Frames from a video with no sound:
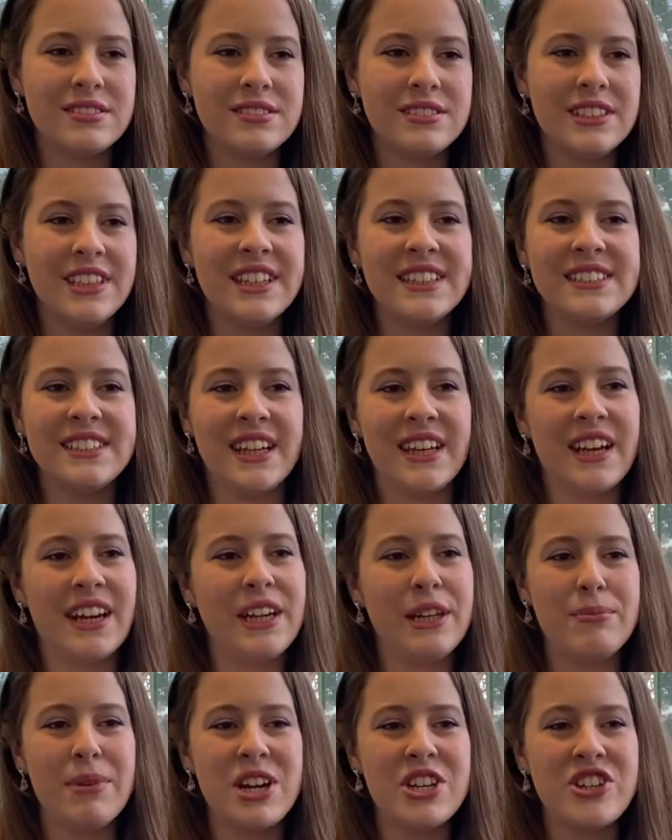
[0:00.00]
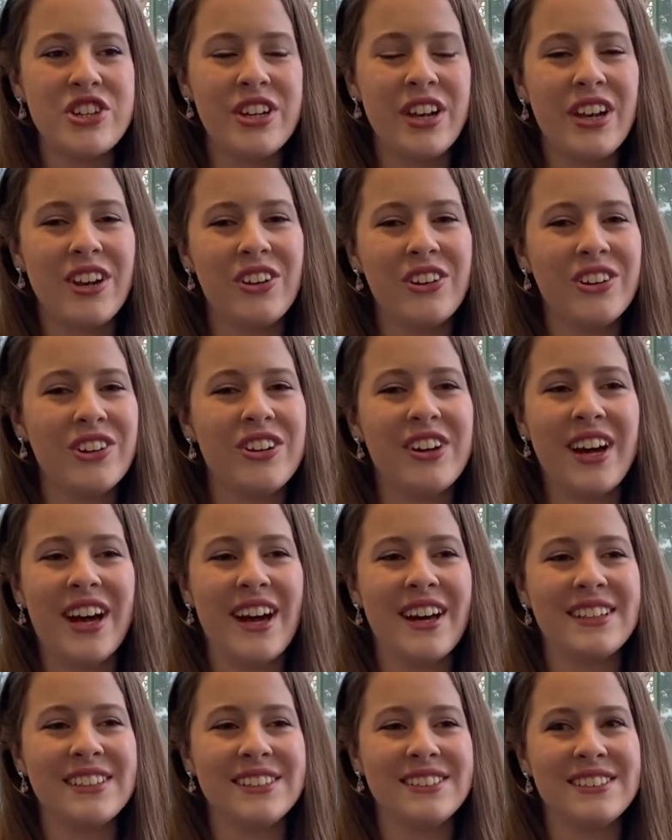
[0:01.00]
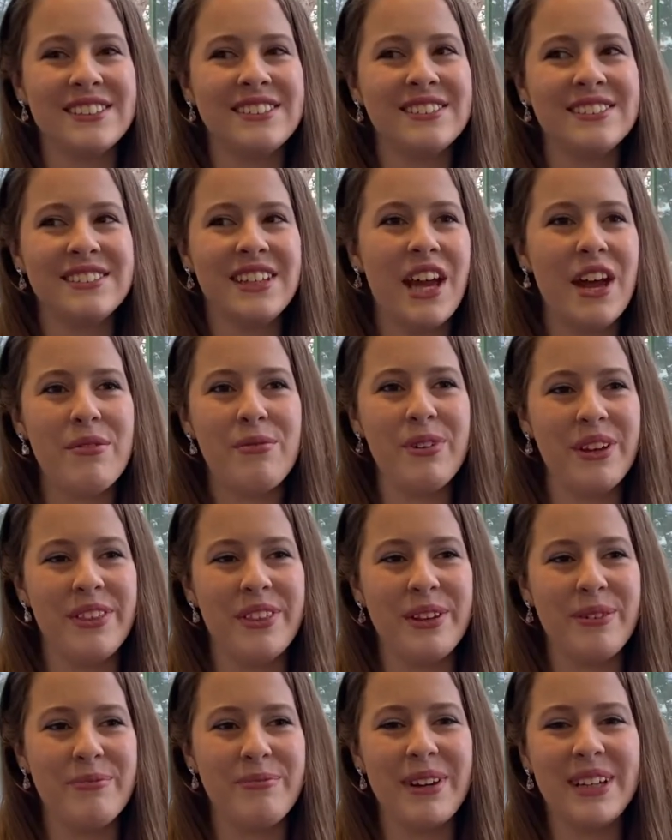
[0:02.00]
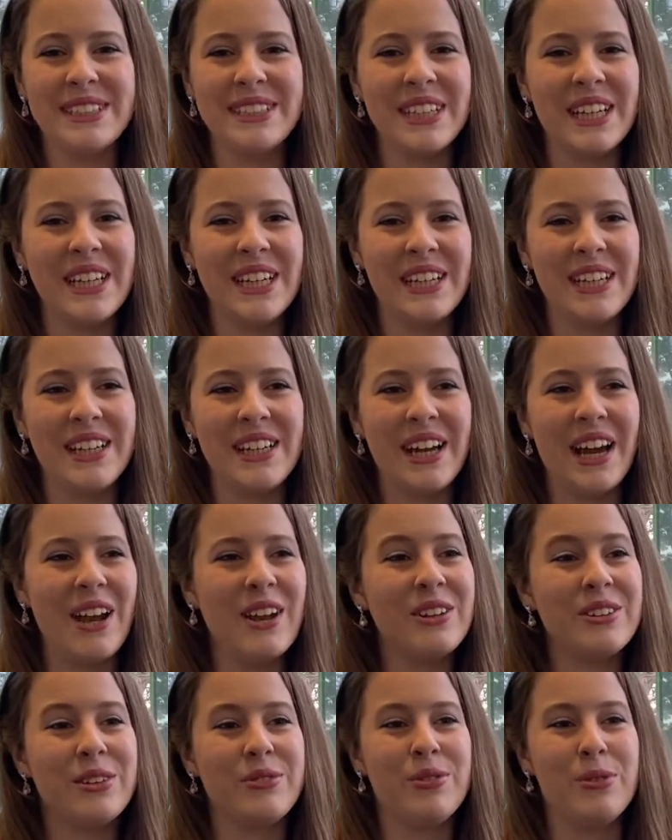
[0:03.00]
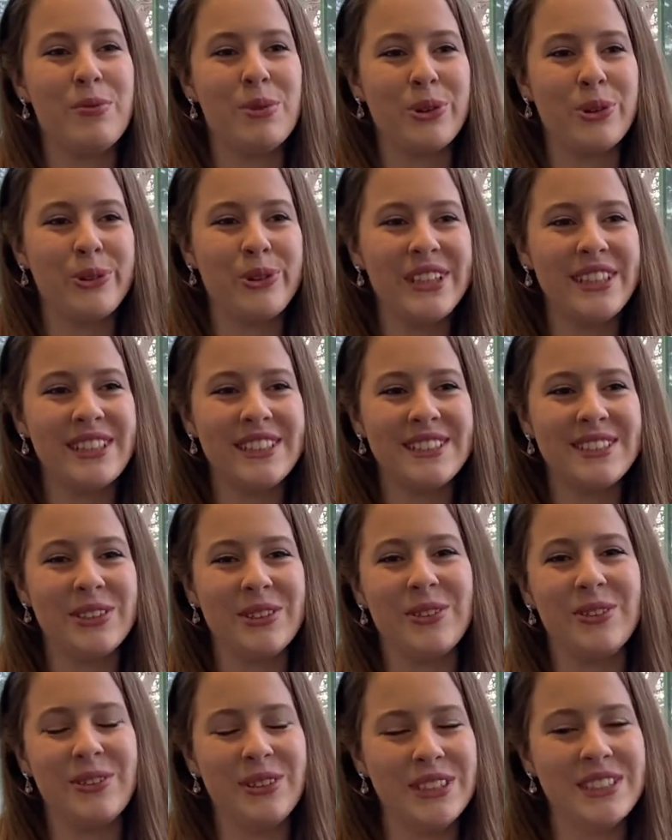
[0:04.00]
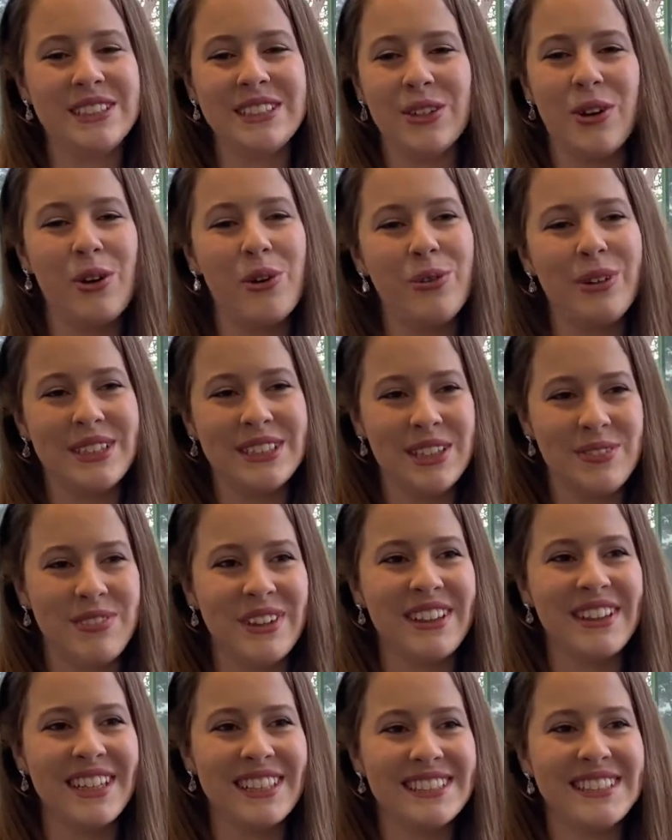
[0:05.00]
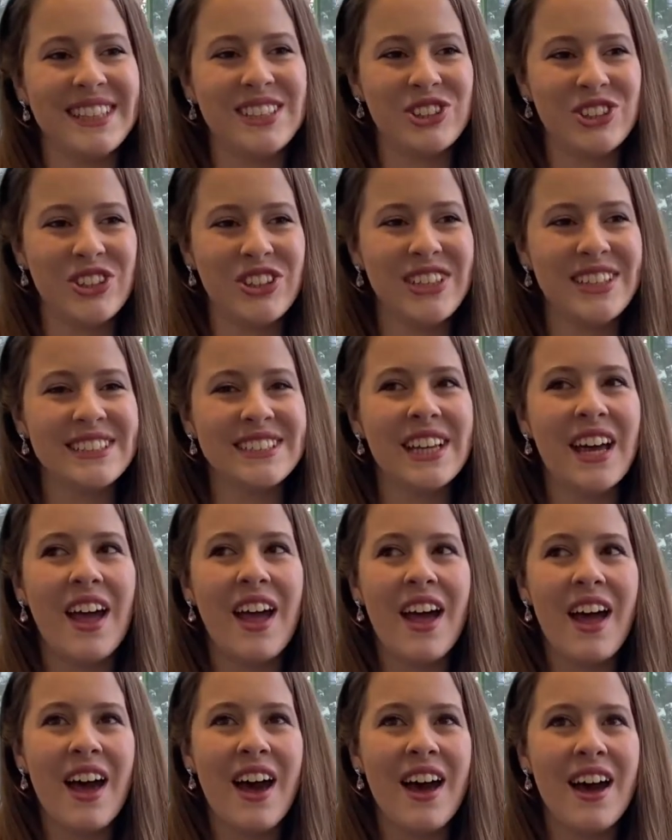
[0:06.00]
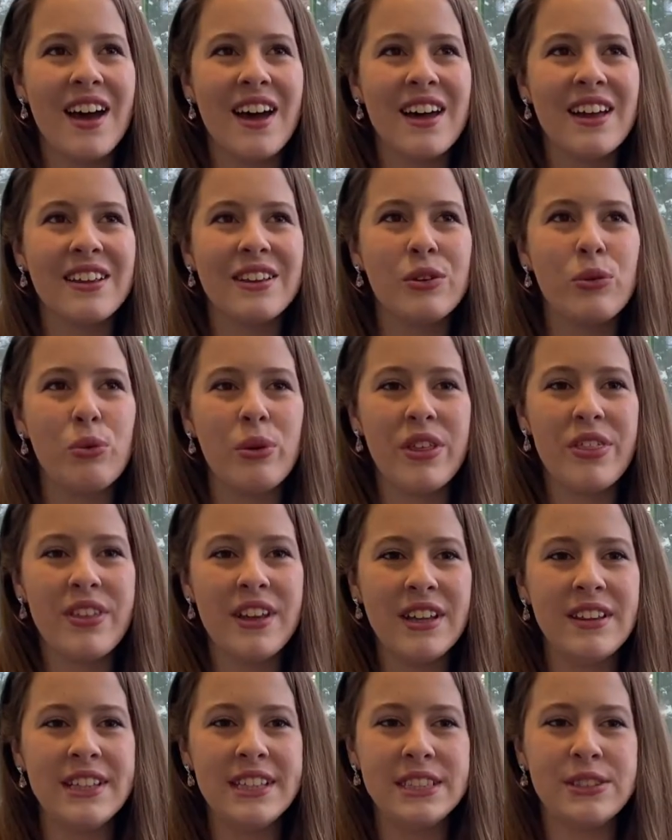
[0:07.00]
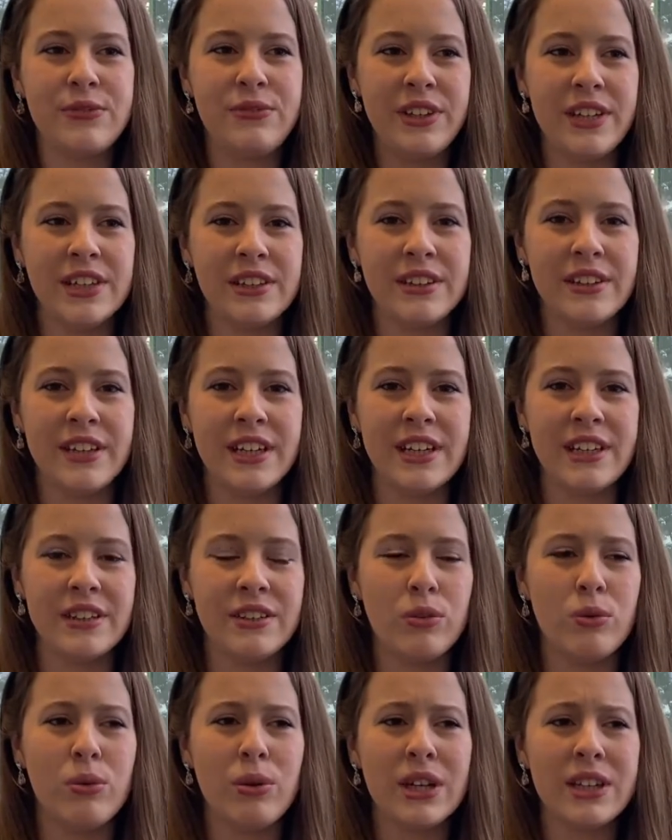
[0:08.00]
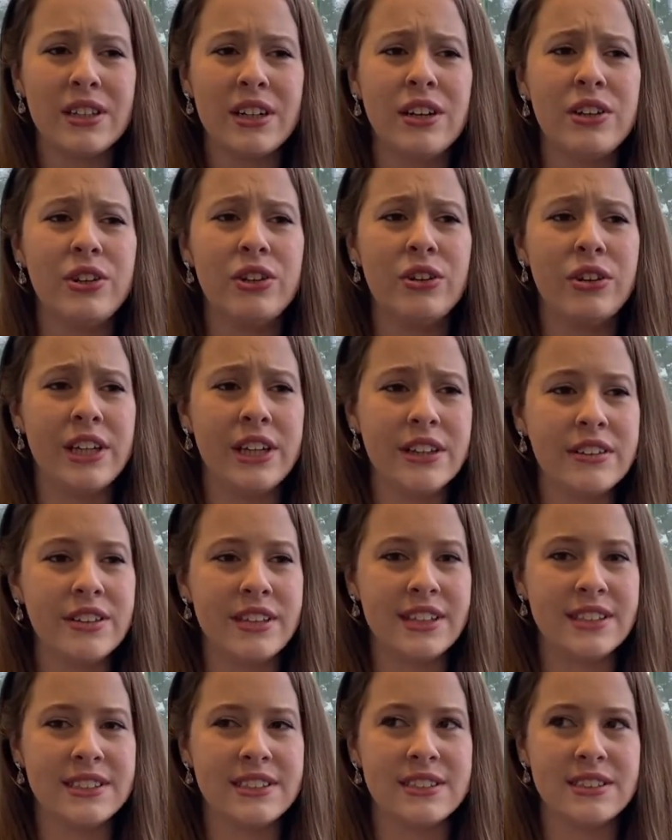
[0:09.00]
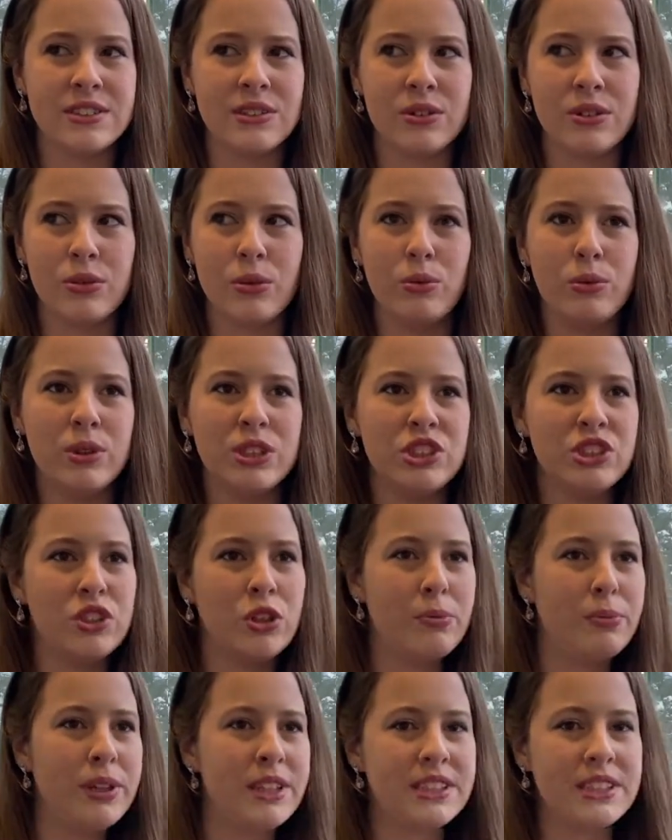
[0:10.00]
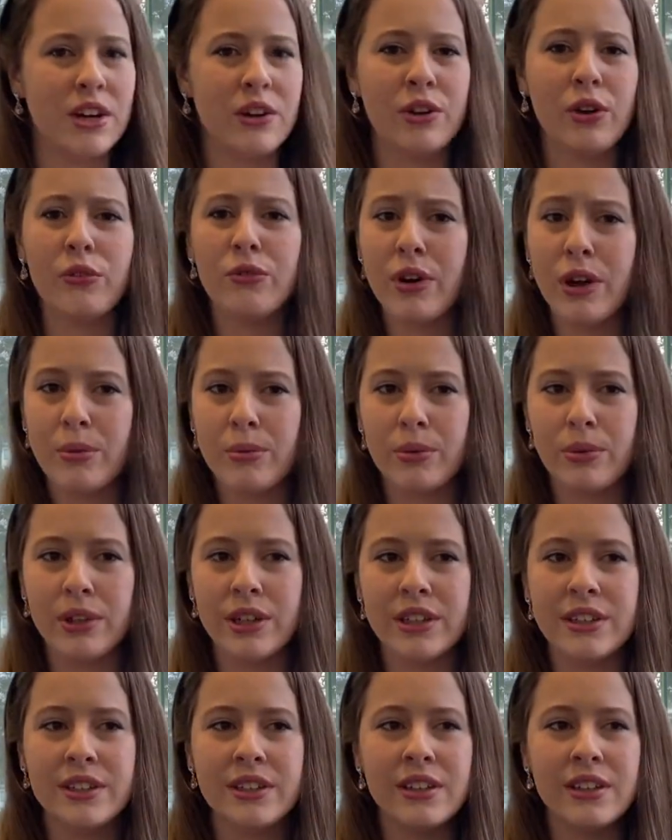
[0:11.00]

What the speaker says: Yes, I can imagine London has everything, basically a lot of opportunities, so it's always a fantastic choice. And within this field then, what are your interests or which topics are your favourite?